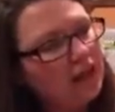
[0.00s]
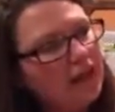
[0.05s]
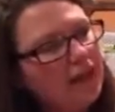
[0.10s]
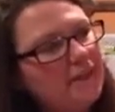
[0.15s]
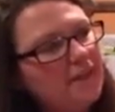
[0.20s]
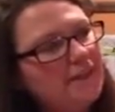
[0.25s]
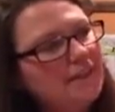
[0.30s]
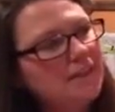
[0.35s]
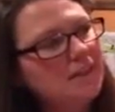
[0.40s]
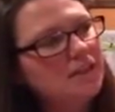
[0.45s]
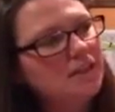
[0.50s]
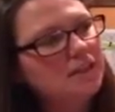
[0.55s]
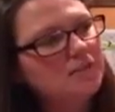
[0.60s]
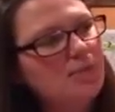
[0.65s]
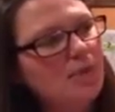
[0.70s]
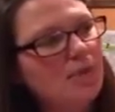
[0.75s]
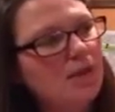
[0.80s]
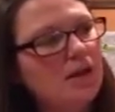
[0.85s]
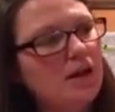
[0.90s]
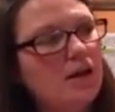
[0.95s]
And then at this
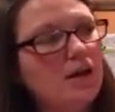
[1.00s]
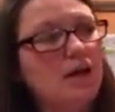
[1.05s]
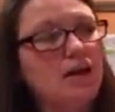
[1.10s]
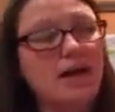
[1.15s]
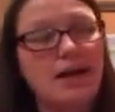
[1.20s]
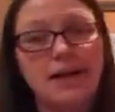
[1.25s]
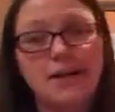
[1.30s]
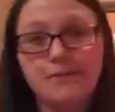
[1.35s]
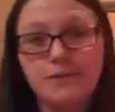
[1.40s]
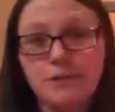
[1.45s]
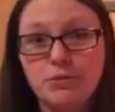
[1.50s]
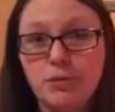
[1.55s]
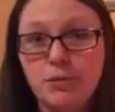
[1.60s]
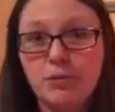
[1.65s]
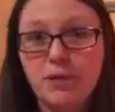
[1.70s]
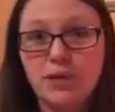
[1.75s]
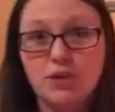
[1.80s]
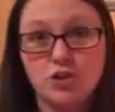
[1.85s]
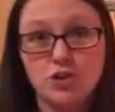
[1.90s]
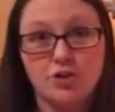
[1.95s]
point, a lot of them I'm
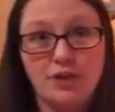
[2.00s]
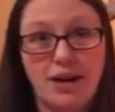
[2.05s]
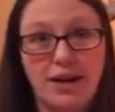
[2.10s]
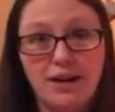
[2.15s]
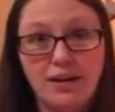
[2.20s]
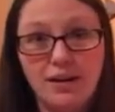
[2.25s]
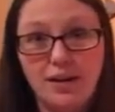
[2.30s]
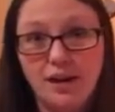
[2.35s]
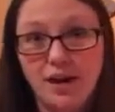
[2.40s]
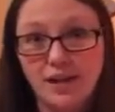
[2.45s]
going to shred.